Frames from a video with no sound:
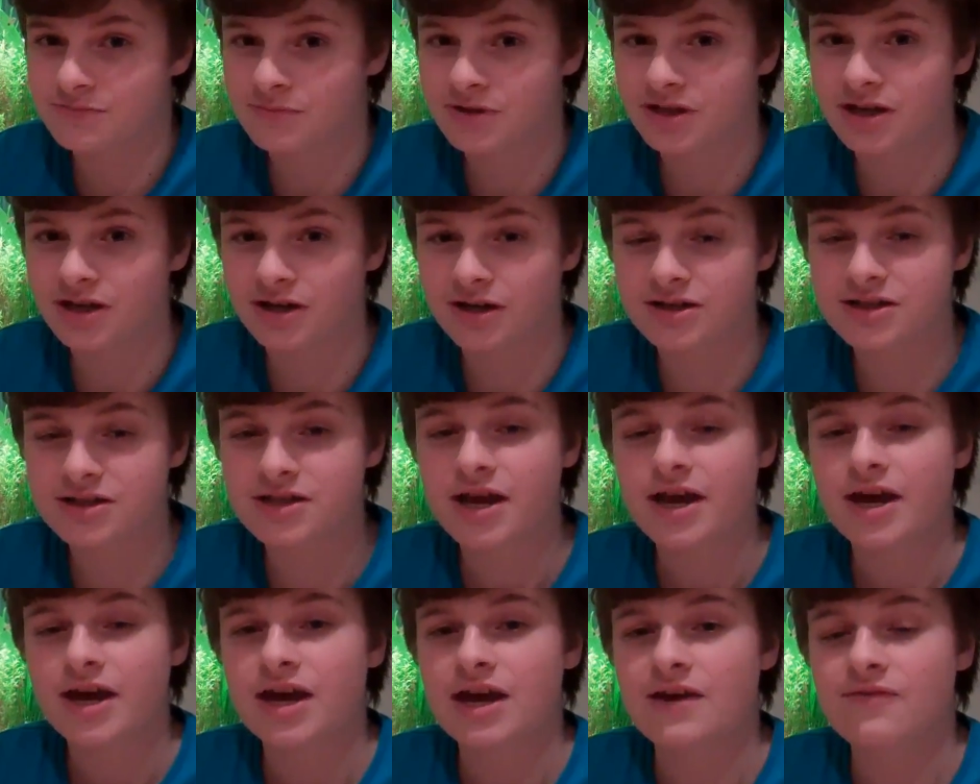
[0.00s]
because
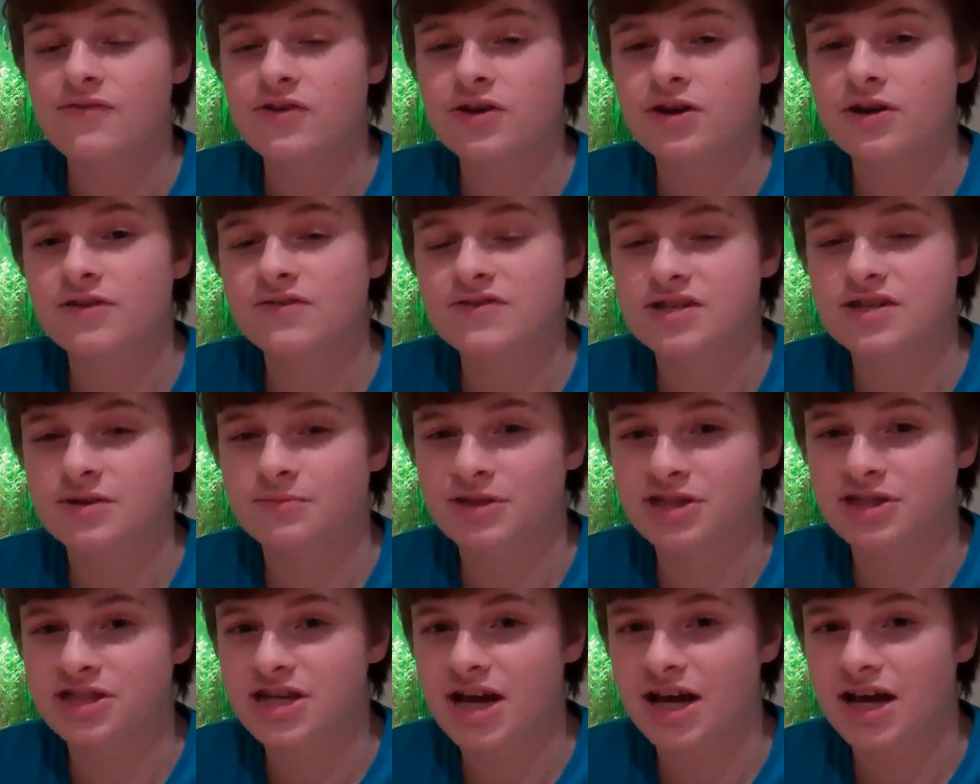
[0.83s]
if you go for
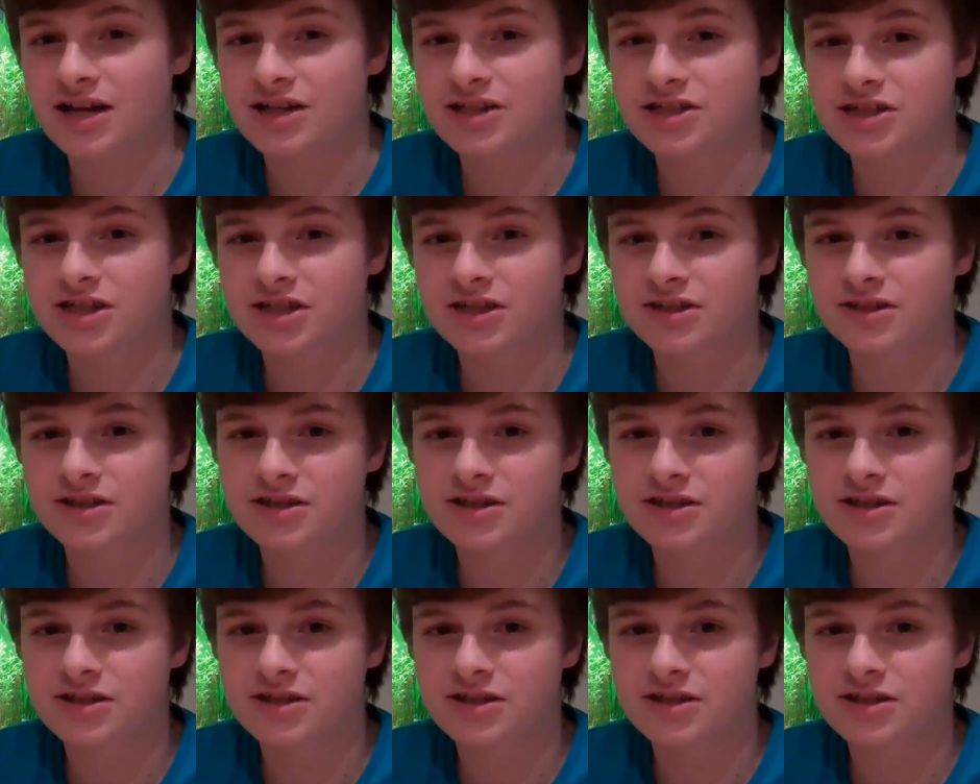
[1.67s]
something challenging,